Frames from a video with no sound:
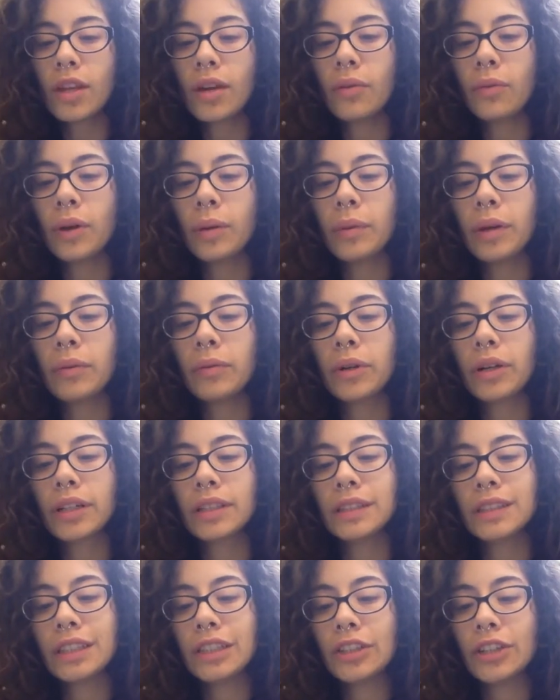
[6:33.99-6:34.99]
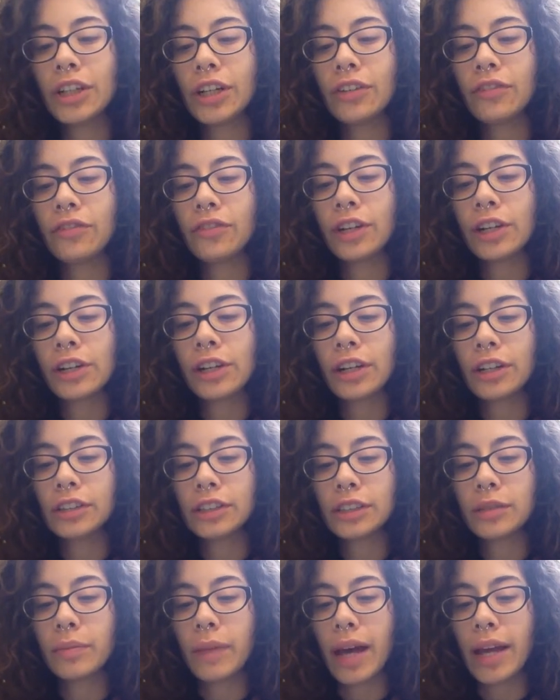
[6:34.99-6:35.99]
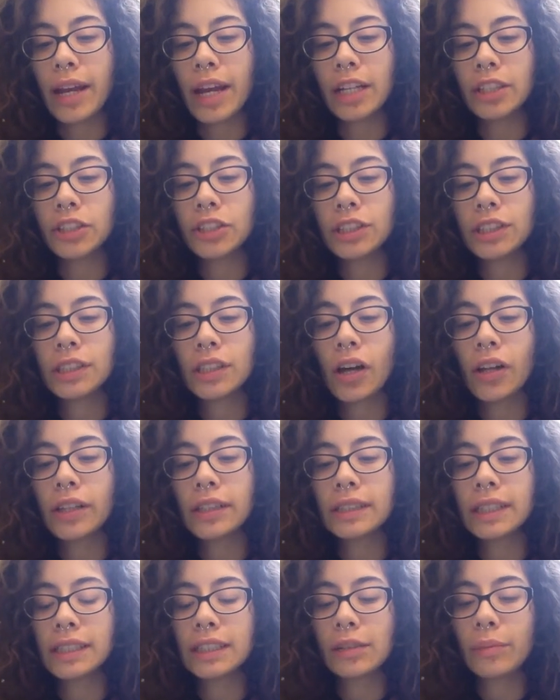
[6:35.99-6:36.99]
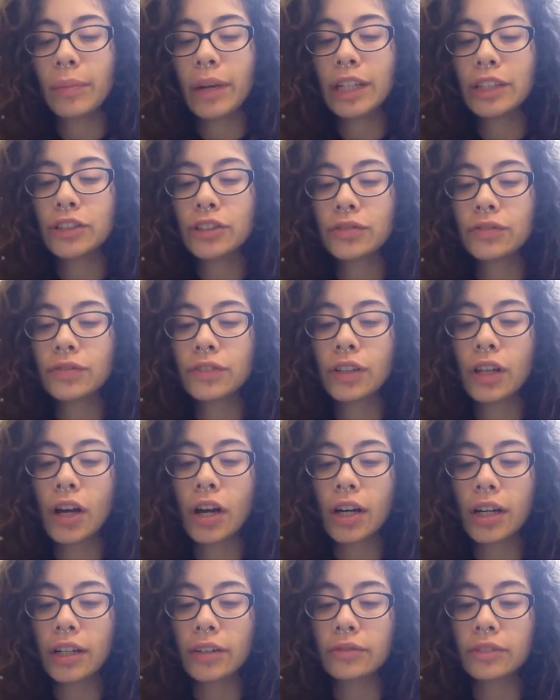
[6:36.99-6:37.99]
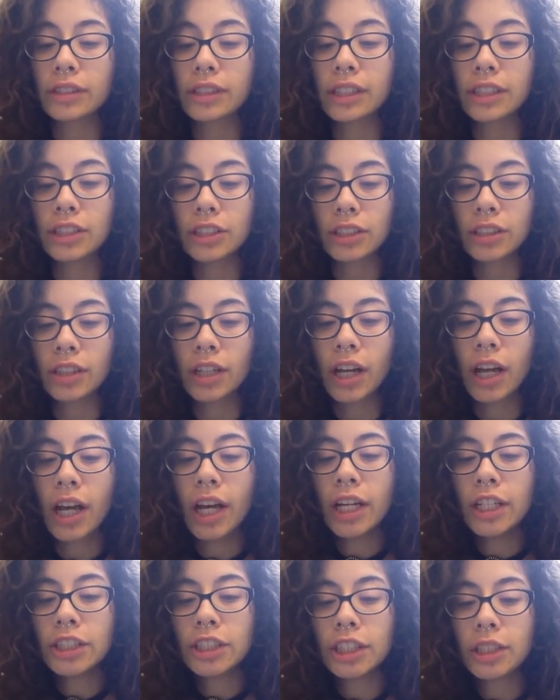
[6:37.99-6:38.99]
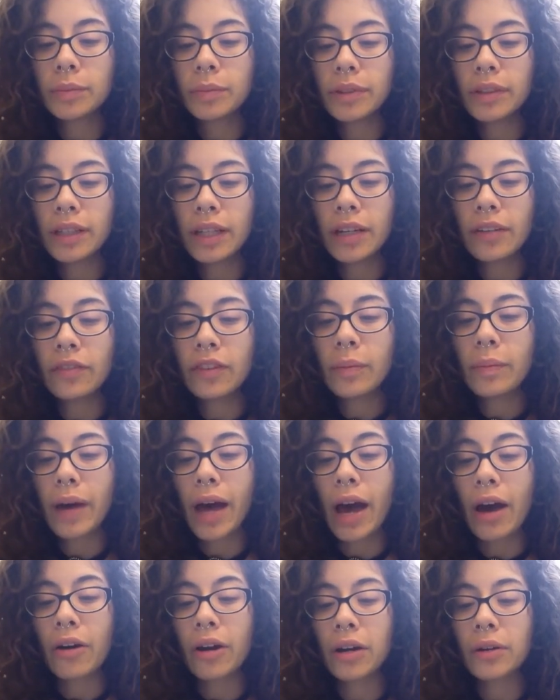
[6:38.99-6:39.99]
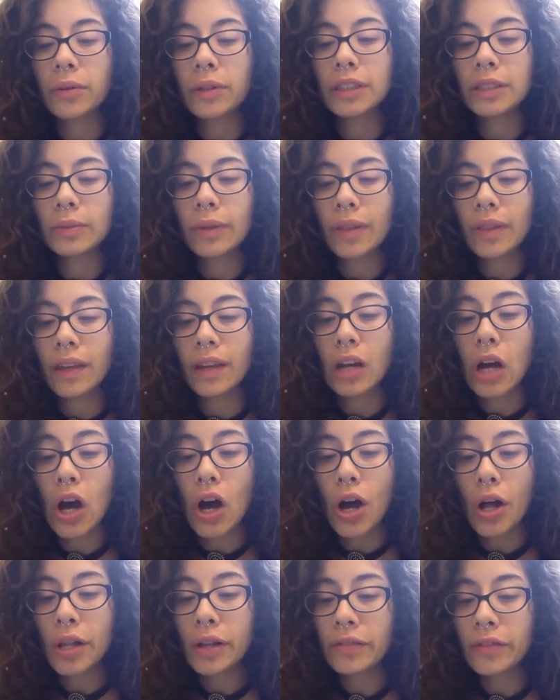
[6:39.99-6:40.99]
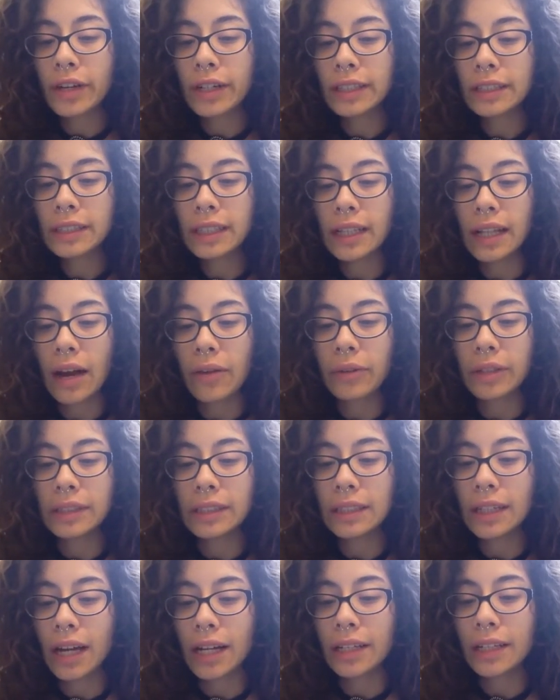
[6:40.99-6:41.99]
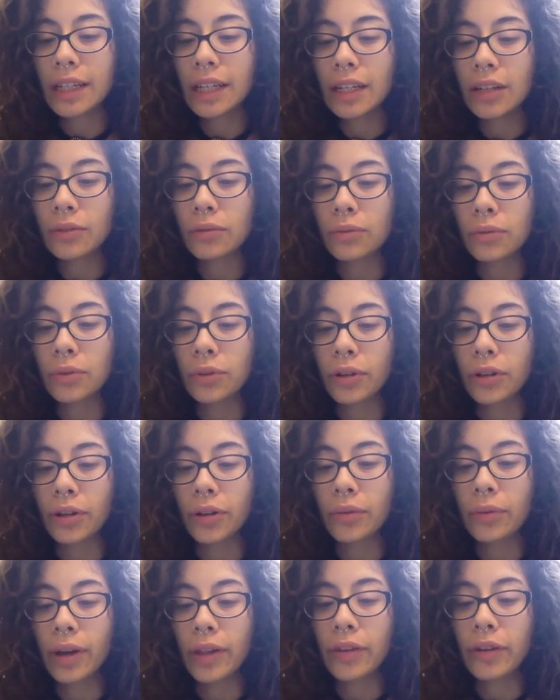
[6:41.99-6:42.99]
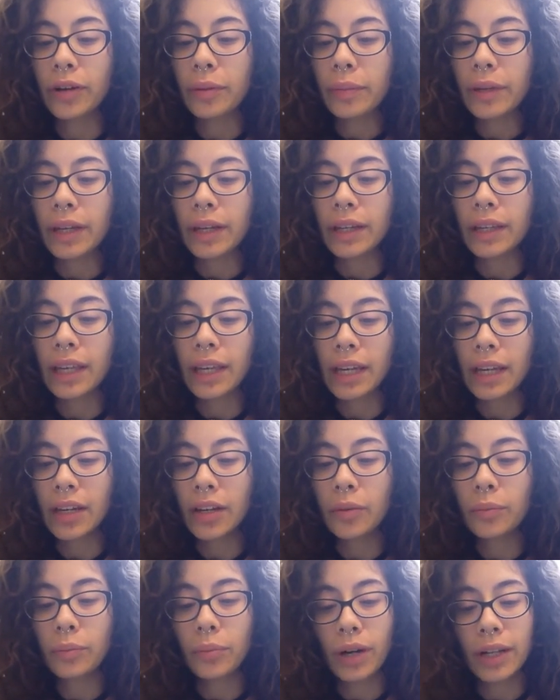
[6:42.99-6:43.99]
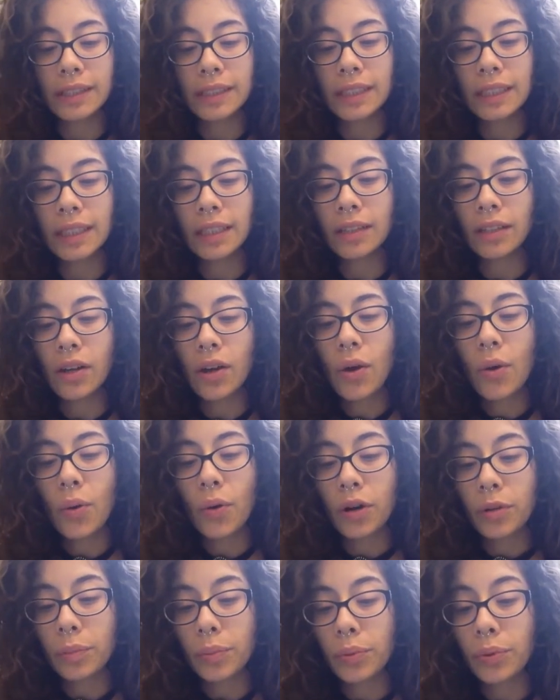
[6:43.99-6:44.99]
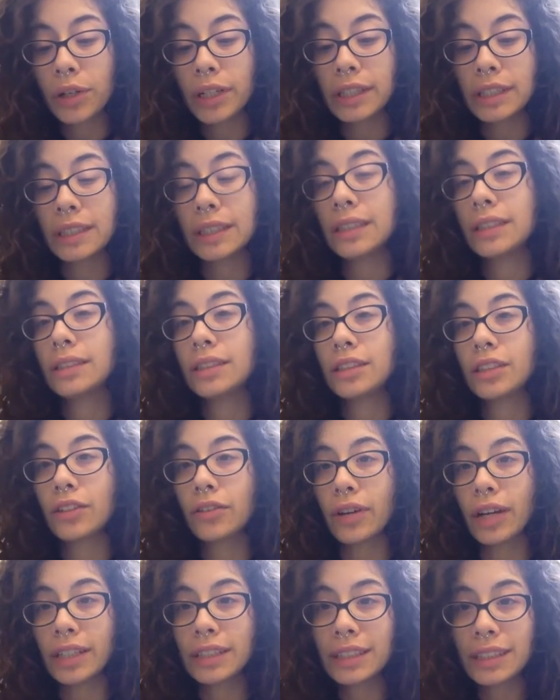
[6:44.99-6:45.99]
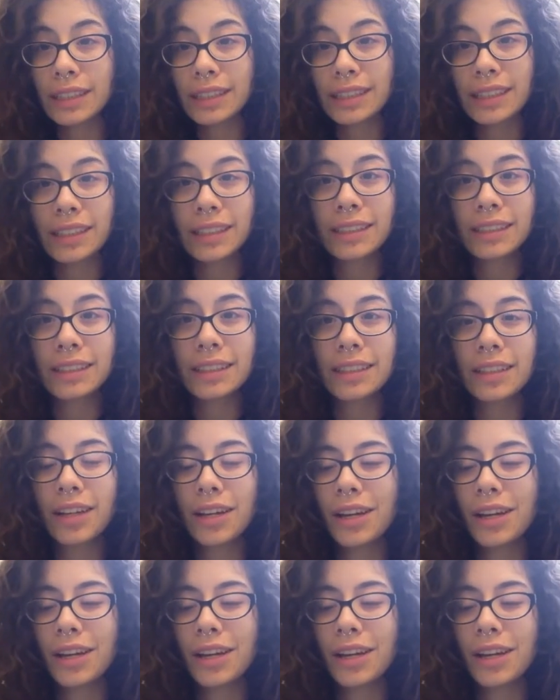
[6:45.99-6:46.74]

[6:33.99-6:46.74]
Women were considered inferior to men, and she saw this as a major flaw in religion. She believed the power was within all of us and that we did not need a ruler, whether it be a king, president, or priest, to grant us this.